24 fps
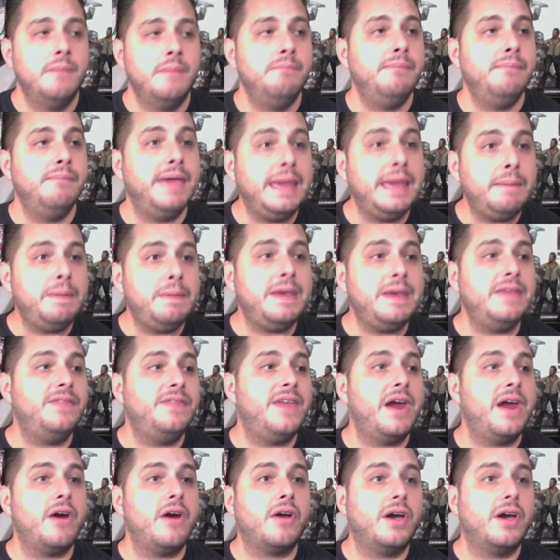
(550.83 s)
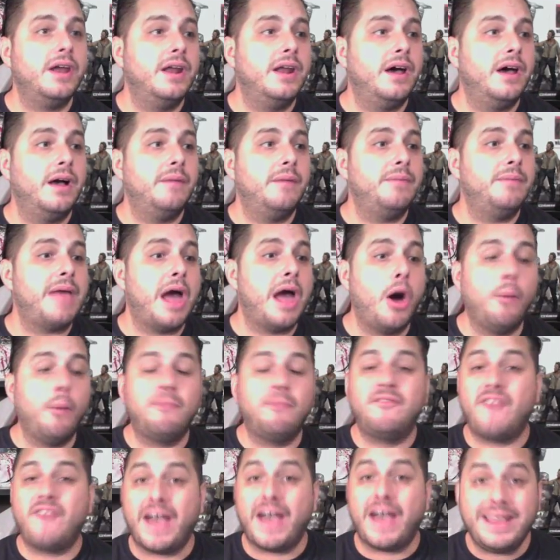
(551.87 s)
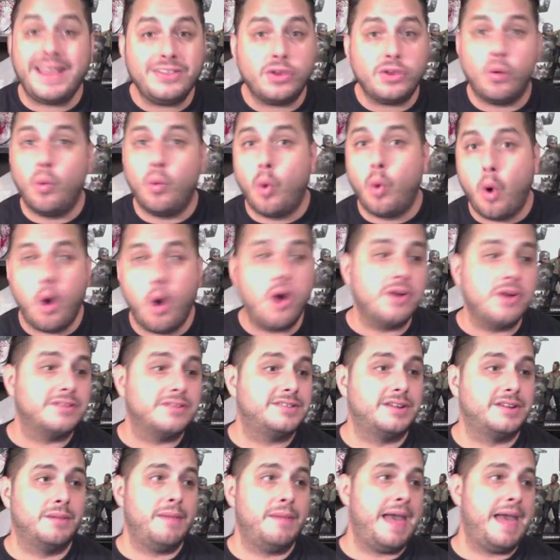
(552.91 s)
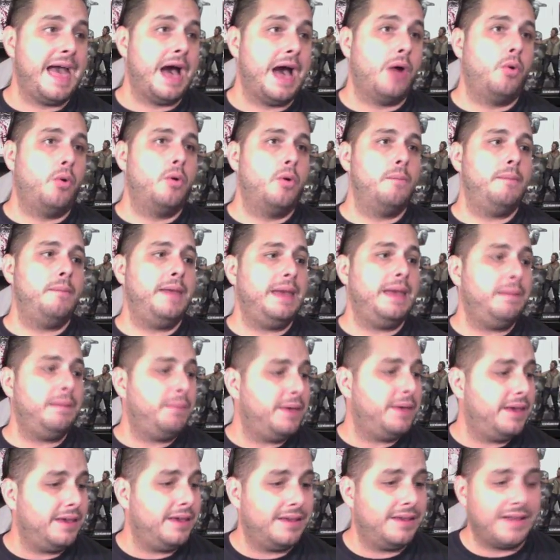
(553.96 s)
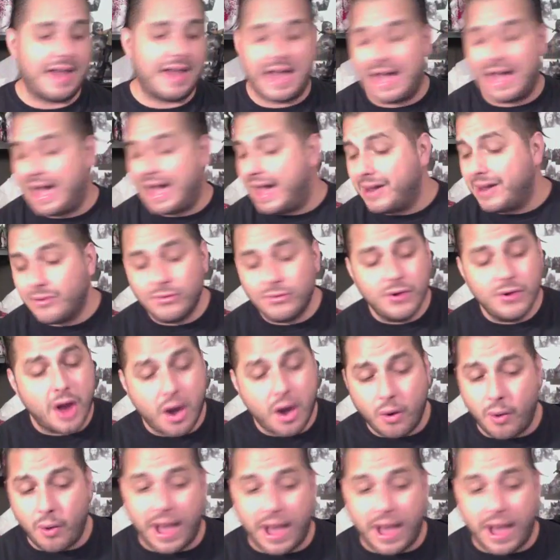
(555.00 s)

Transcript: Maybe they're going to help fight the war somehow, or maybe, I don't know.